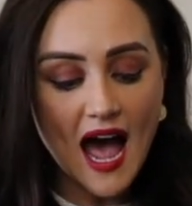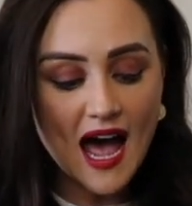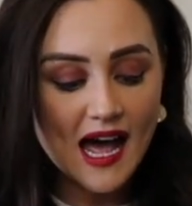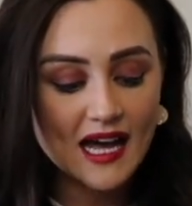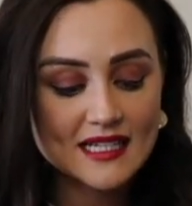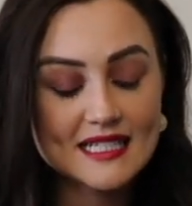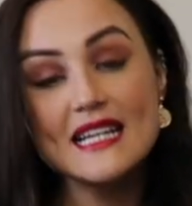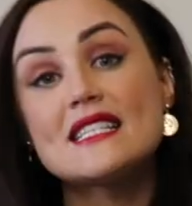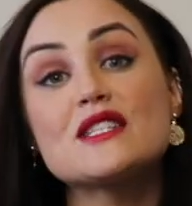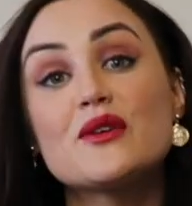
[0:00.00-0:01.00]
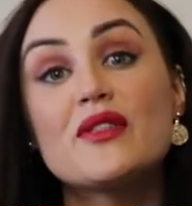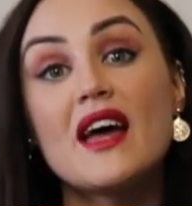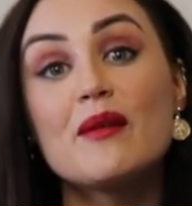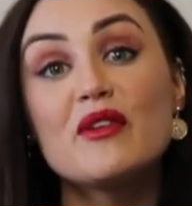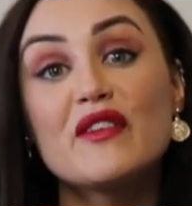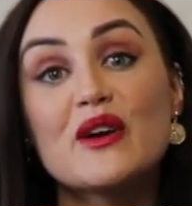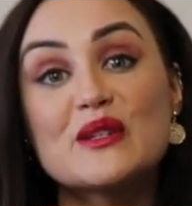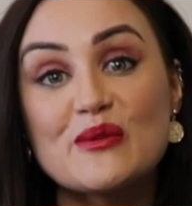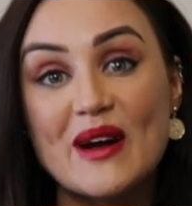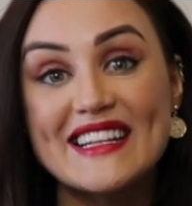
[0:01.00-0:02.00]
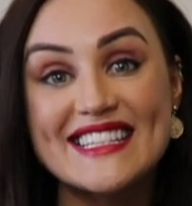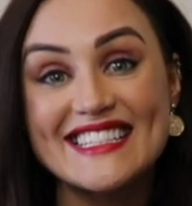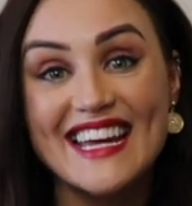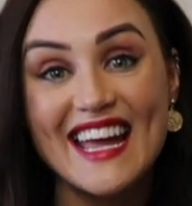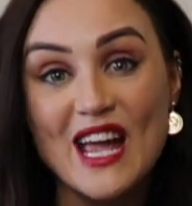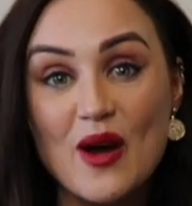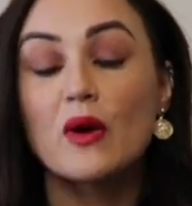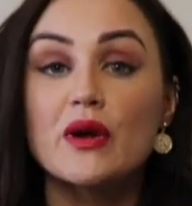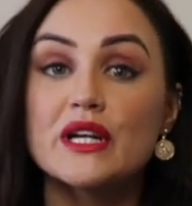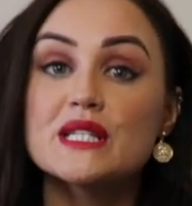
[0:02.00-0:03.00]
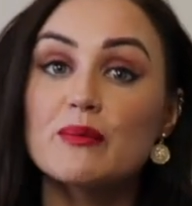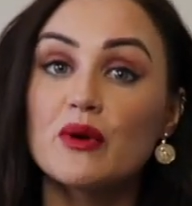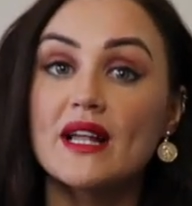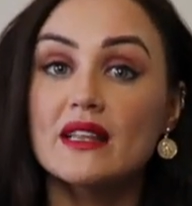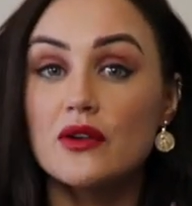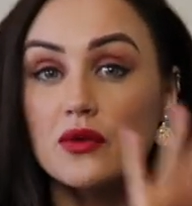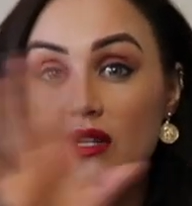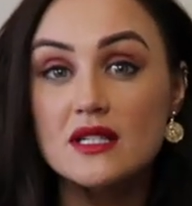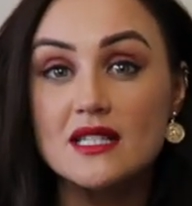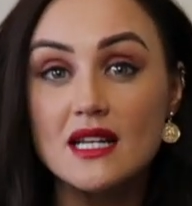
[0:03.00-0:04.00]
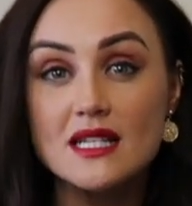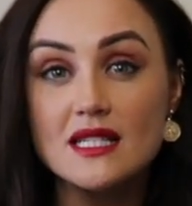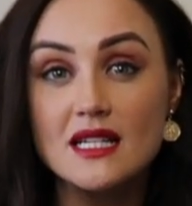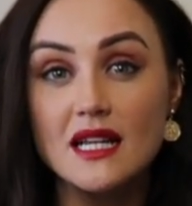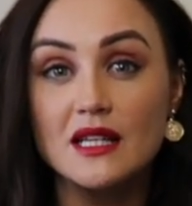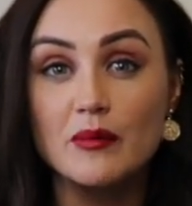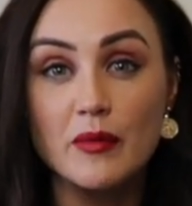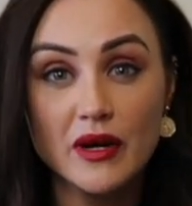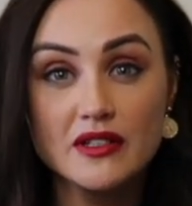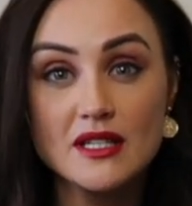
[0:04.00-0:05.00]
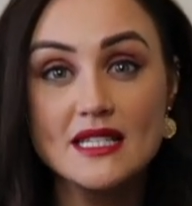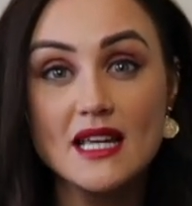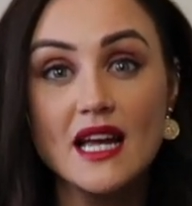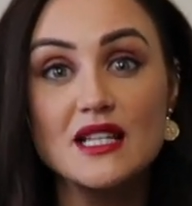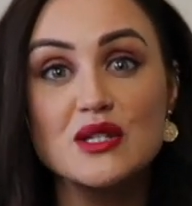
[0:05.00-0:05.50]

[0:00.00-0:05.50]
And yes, so then moving on to Wednesday, we're going to explore like the northern side of the city, like the Montmartre side.